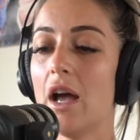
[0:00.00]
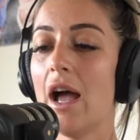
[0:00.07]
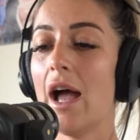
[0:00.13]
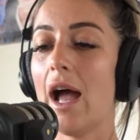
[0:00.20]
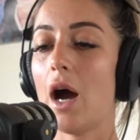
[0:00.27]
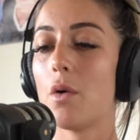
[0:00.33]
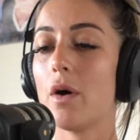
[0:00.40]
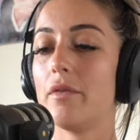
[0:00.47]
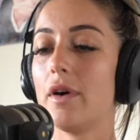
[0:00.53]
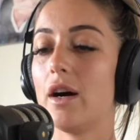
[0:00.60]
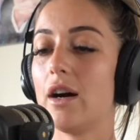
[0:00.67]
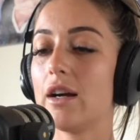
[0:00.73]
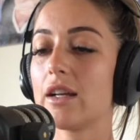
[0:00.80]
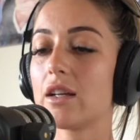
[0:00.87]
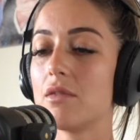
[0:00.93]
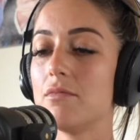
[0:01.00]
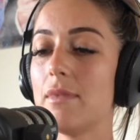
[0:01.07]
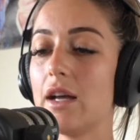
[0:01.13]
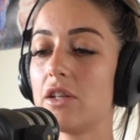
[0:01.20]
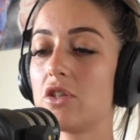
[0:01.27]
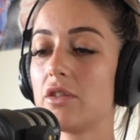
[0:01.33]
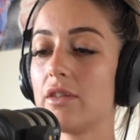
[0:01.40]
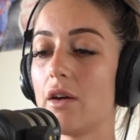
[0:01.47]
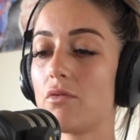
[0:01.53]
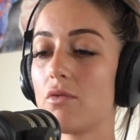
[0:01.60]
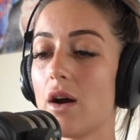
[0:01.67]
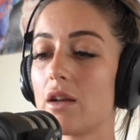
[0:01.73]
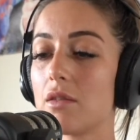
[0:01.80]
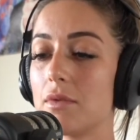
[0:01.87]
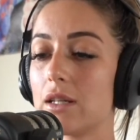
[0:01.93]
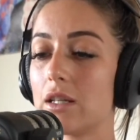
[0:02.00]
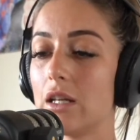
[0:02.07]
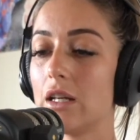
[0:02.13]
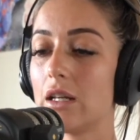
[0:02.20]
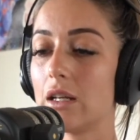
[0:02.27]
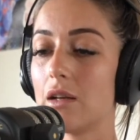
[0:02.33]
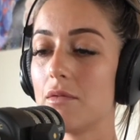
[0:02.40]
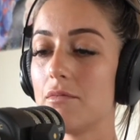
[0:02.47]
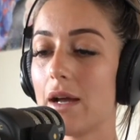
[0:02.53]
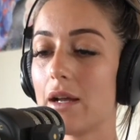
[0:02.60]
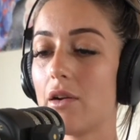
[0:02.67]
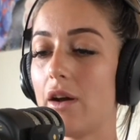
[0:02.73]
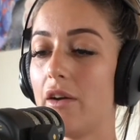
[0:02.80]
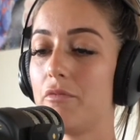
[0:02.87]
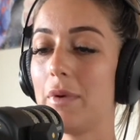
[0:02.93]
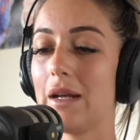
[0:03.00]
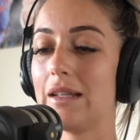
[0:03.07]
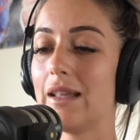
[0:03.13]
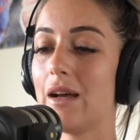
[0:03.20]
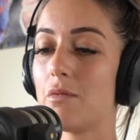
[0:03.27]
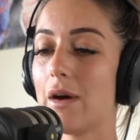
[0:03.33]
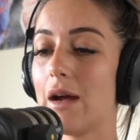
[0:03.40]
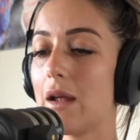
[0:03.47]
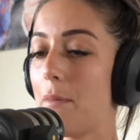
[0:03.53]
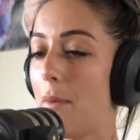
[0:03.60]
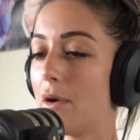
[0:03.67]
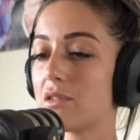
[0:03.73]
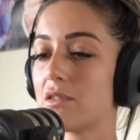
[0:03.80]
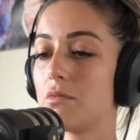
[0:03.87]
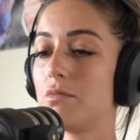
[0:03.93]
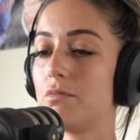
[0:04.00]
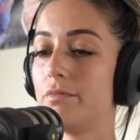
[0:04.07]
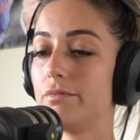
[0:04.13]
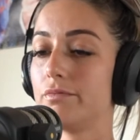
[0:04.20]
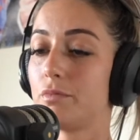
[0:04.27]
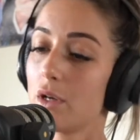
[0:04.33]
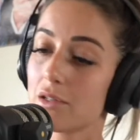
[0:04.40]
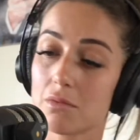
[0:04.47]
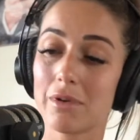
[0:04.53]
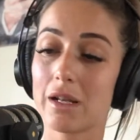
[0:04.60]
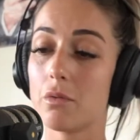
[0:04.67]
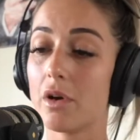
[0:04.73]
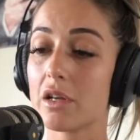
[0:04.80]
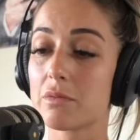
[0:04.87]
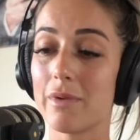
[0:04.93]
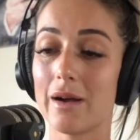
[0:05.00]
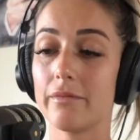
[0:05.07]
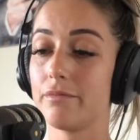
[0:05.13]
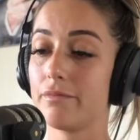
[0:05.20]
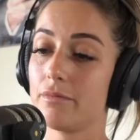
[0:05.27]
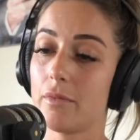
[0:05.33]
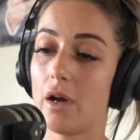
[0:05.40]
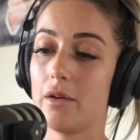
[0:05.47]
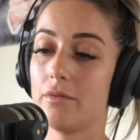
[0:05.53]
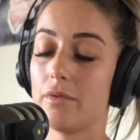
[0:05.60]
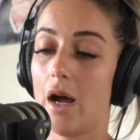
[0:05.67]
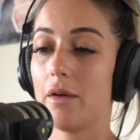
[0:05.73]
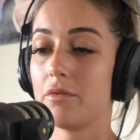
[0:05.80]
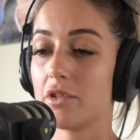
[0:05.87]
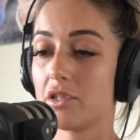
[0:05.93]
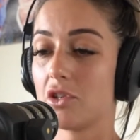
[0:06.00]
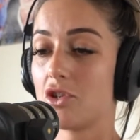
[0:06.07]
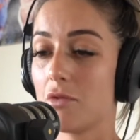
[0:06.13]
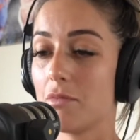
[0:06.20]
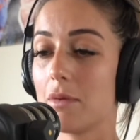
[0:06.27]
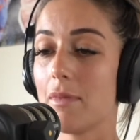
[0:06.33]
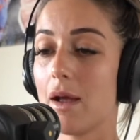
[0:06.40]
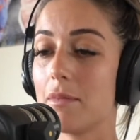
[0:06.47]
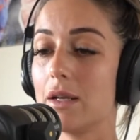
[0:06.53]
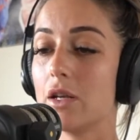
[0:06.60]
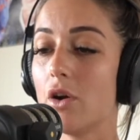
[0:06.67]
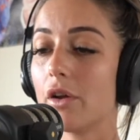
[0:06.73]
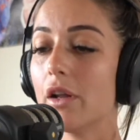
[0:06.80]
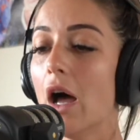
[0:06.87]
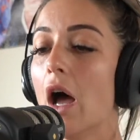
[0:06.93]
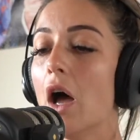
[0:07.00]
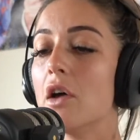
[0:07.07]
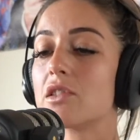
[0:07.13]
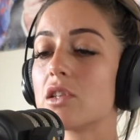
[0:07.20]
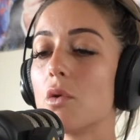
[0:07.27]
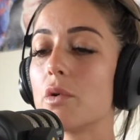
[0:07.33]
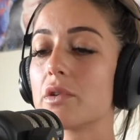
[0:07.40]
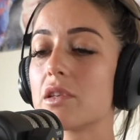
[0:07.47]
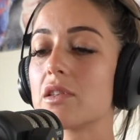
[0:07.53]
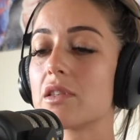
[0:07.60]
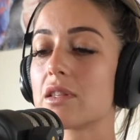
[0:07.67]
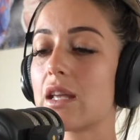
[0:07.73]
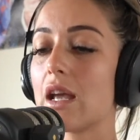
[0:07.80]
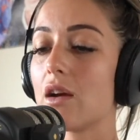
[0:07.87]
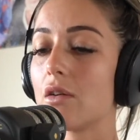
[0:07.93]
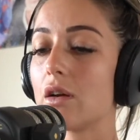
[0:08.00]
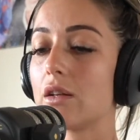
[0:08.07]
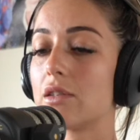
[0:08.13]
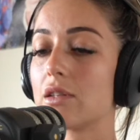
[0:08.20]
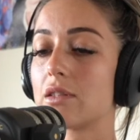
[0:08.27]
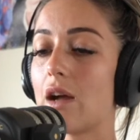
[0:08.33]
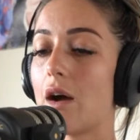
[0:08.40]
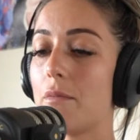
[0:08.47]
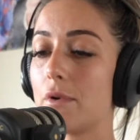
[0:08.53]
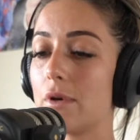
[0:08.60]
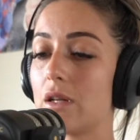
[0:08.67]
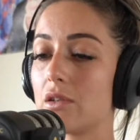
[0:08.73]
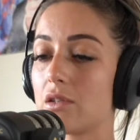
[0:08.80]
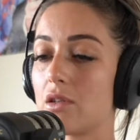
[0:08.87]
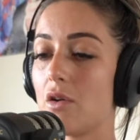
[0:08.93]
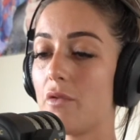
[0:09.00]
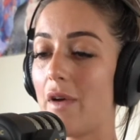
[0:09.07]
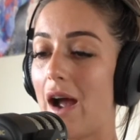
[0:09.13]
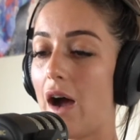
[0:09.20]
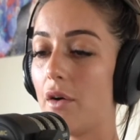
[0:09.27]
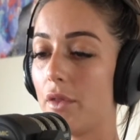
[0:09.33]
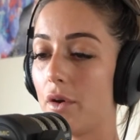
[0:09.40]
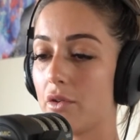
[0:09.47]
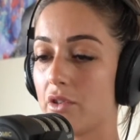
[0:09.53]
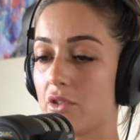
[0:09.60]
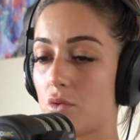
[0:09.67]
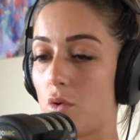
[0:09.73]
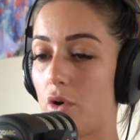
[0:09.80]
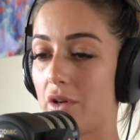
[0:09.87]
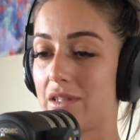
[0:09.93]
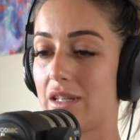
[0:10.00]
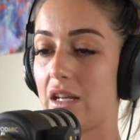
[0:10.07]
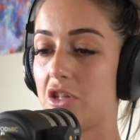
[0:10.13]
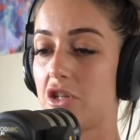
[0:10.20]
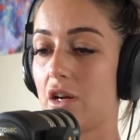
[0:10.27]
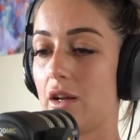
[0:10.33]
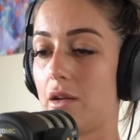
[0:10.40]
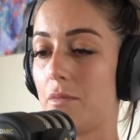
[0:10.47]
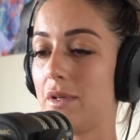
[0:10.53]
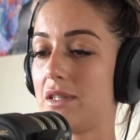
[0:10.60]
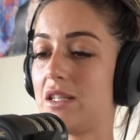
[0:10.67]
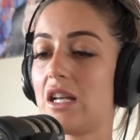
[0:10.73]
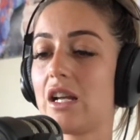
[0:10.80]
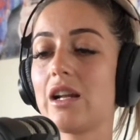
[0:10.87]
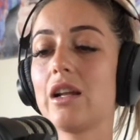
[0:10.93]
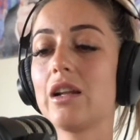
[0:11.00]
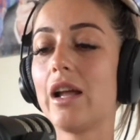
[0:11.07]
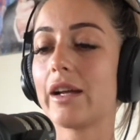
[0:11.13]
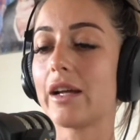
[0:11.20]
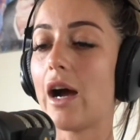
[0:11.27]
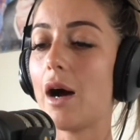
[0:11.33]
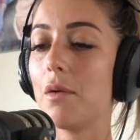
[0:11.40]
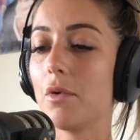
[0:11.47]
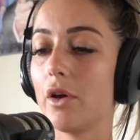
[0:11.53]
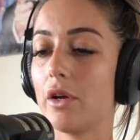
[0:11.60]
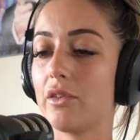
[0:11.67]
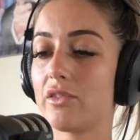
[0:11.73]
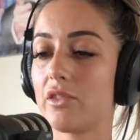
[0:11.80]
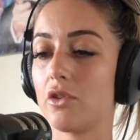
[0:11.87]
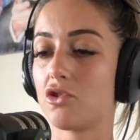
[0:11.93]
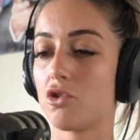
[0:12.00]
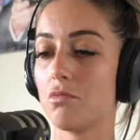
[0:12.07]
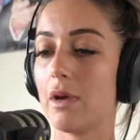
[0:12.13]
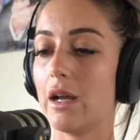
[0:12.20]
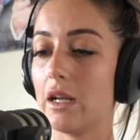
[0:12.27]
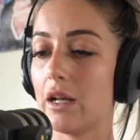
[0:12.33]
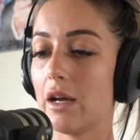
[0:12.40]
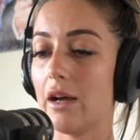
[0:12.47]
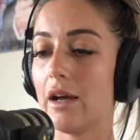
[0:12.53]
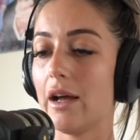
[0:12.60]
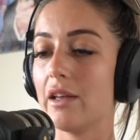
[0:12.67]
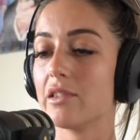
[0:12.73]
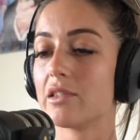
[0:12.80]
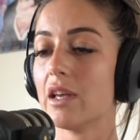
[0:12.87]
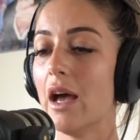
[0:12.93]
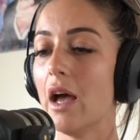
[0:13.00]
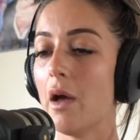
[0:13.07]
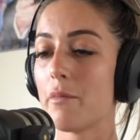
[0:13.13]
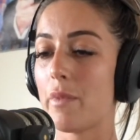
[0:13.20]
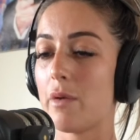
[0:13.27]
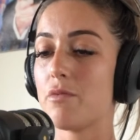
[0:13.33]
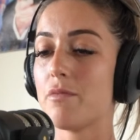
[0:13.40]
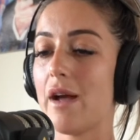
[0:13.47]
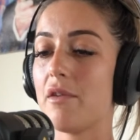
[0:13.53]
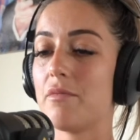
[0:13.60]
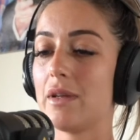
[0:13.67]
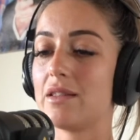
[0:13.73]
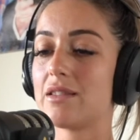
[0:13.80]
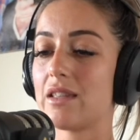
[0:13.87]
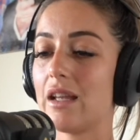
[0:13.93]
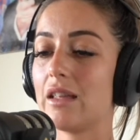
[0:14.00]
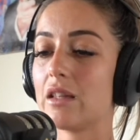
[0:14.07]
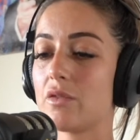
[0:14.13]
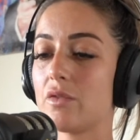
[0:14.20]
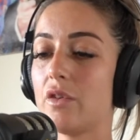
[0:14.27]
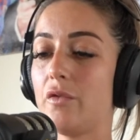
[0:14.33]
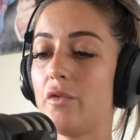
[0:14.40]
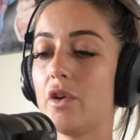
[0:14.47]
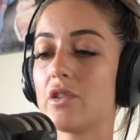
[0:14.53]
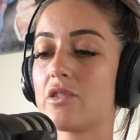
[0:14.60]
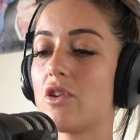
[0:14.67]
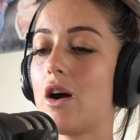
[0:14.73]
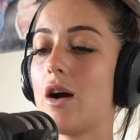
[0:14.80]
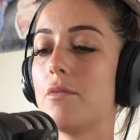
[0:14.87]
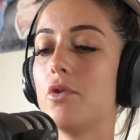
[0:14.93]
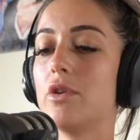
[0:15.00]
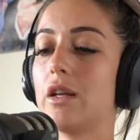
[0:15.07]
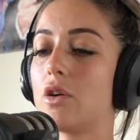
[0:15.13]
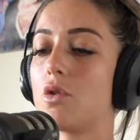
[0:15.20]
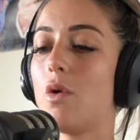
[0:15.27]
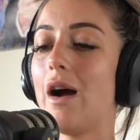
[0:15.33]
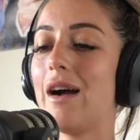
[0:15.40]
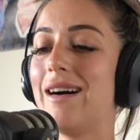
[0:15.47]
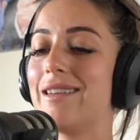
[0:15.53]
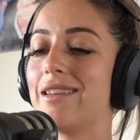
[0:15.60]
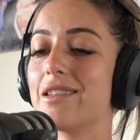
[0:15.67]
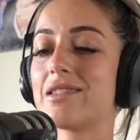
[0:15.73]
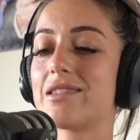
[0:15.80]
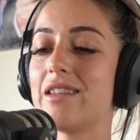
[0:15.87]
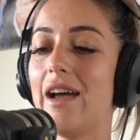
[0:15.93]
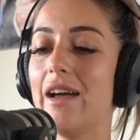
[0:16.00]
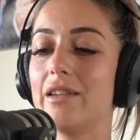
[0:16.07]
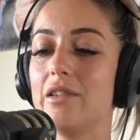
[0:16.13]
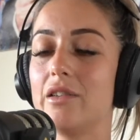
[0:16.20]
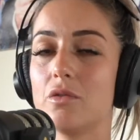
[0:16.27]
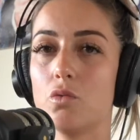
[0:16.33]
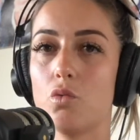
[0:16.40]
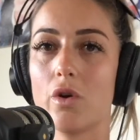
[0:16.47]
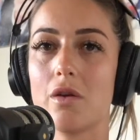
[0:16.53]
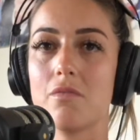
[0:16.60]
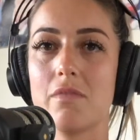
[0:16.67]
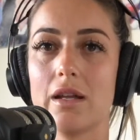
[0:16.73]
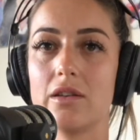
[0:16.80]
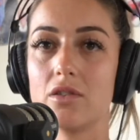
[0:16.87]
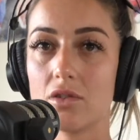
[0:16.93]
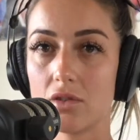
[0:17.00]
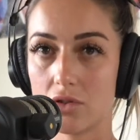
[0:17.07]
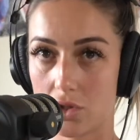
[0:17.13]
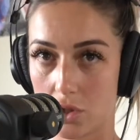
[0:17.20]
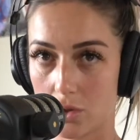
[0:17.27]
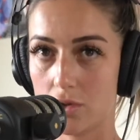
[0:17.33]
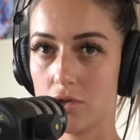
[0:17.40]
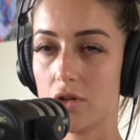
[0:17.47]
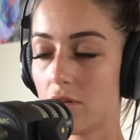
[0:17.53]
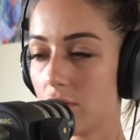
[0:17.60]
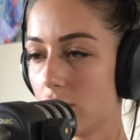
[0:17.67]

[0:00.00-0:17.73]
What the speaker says: However, I can imagine that right at the beginning it may not have been that way. Possibly it was, but I'm just assuming maybe not. So was it scary to start putting yourself out there as a twerk teacher, in particular, like uploading to social media, as people may have been seeing this for the first time or didn't quite understand what it meant to you?